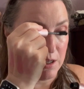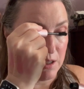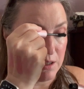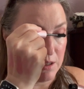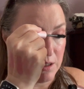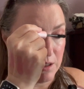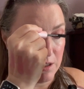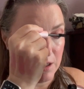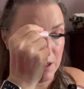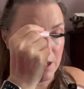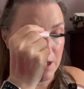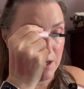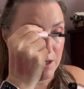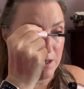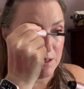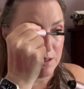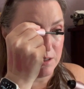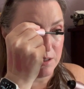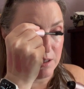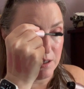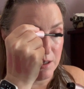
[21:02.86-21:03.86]
that they
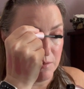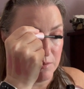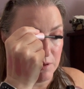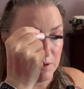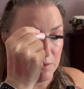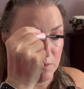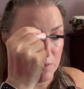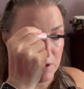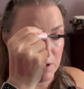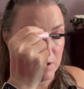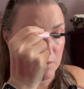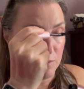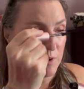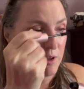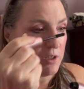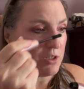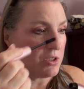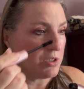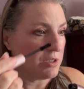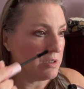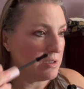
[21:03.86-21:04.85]
had stamped on one of the
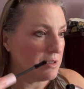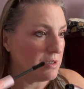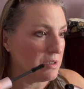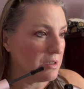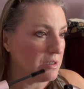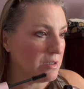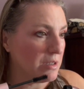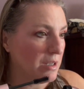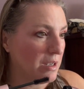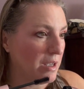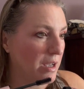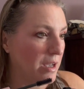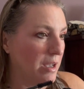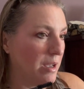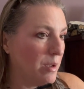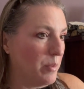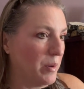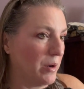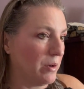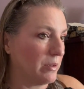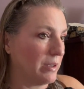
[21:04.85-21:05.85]
blushes
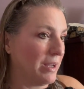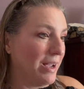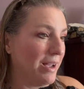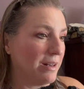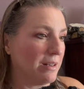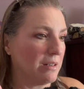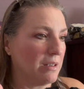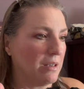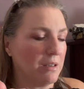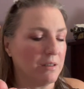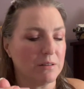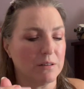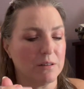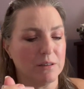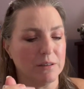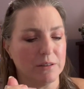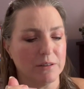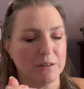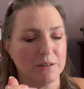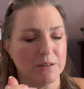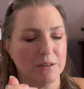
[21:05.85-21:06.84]
apparently hadn't gotten
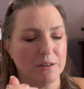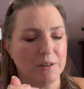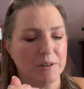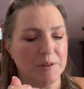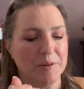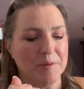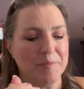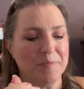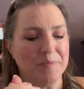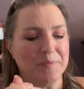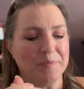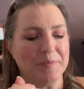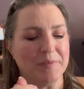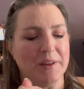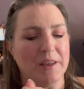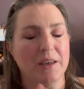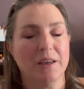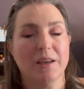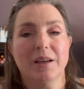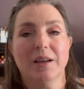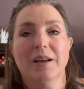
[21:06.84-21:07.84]
cleared.
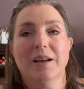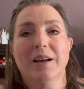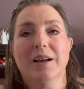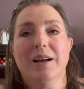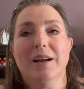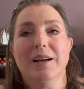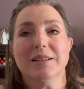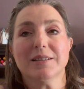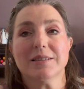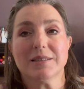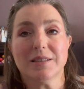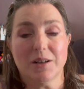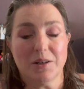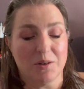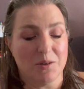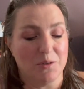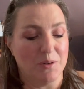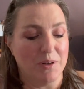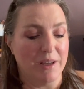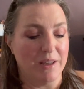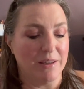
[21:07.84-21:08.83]

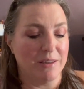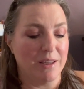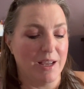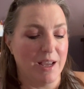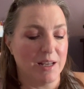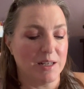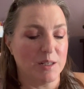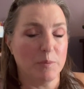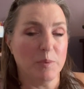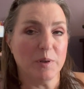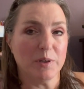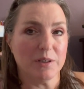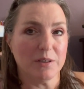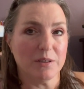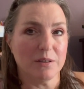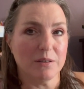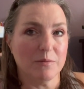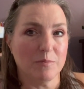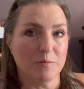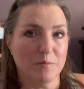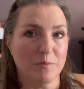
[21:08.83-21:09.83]
So they had to put
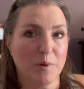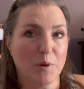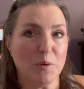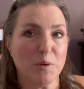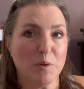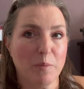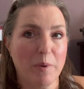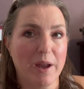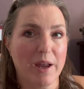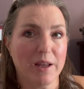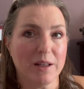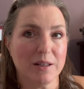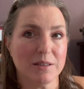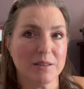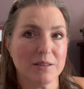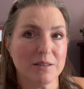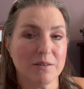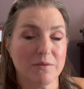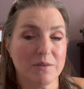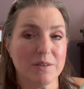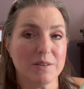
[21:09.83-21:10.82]
both
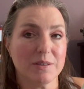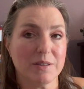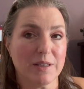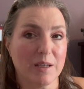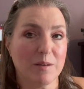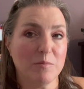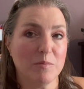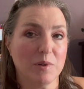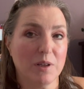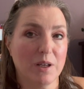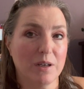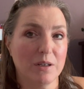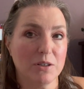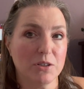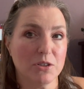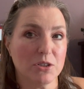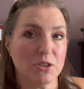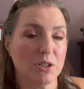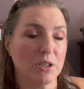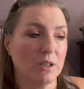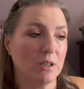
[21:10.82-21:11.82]
pans of the same
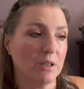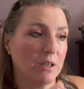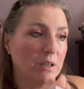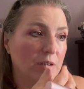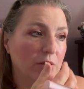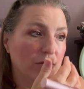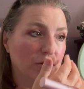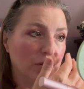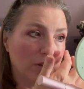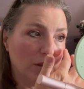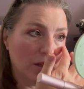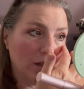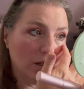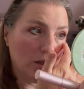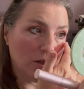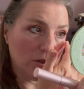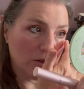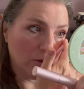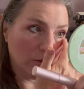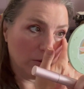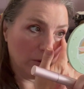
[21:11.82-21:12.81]
blush for the
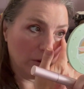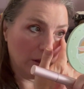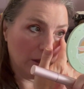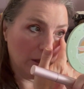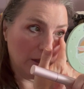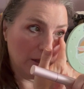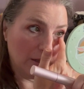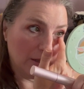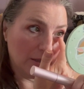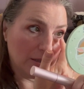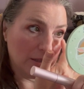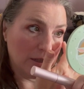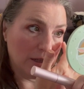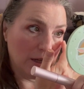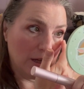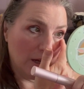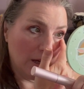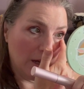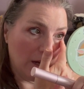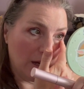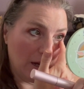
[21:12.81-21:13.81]
initial release,
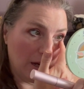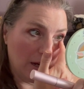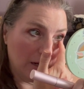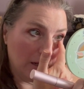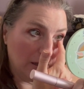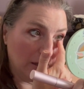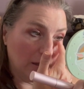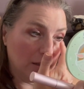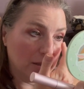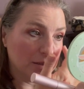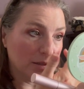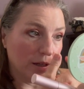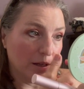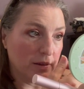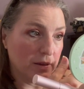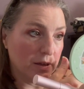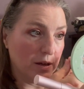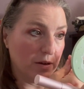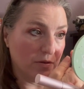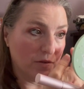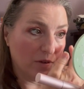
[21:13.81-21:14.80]
and it looks like
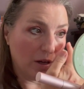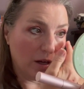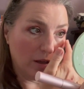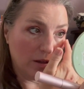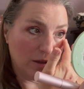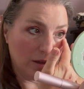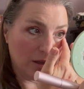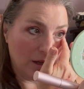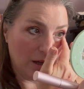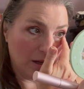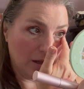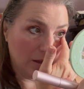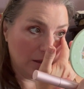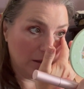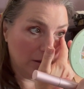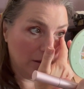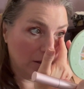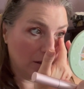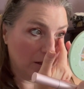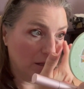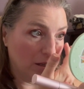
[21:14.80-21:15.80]
they have gotten that
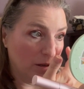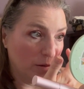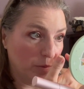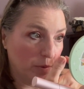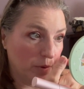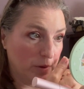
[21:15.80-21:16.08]
cleared up